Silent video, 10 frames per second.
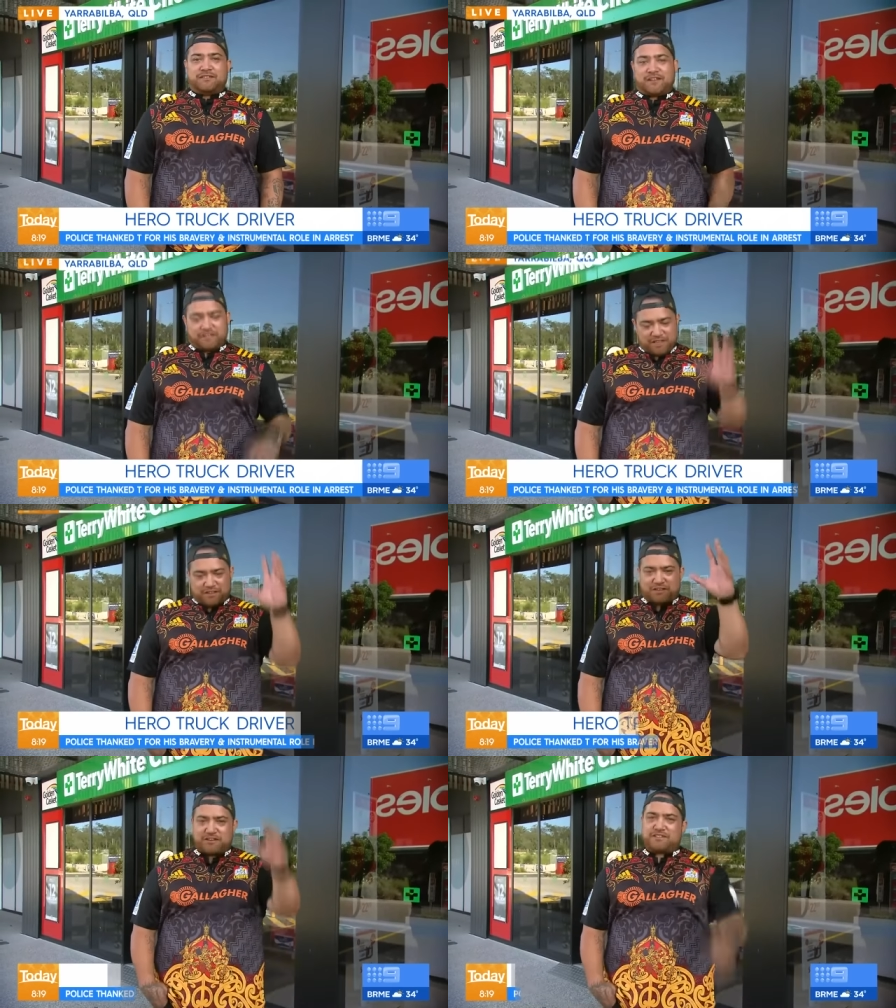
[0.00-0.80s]
No,
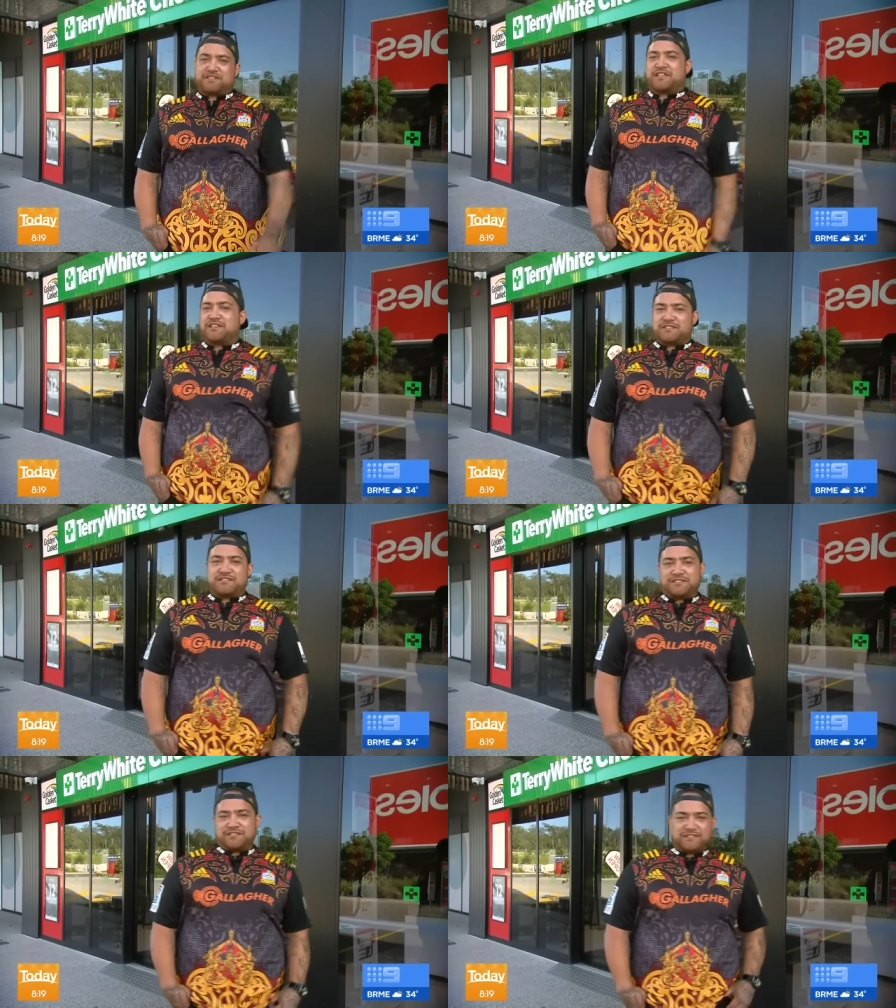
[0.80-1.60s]
thank you guys.
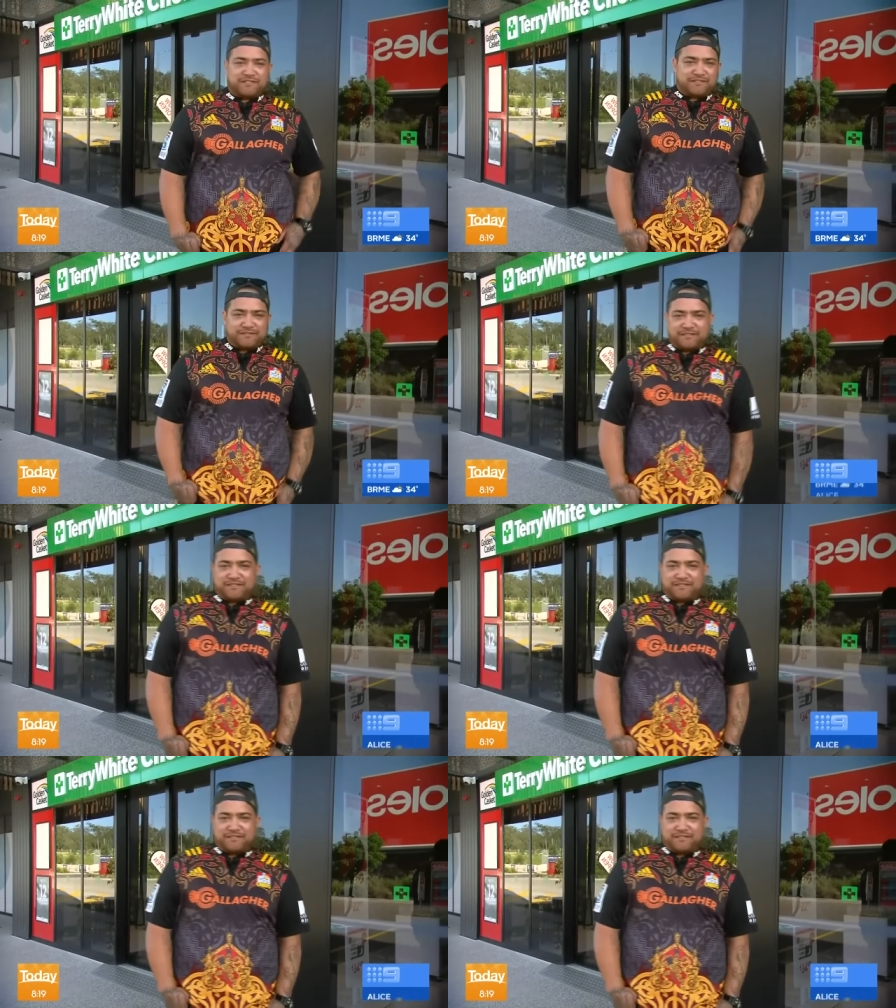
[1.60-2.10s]
Cheers. Oh, kia ora, bro.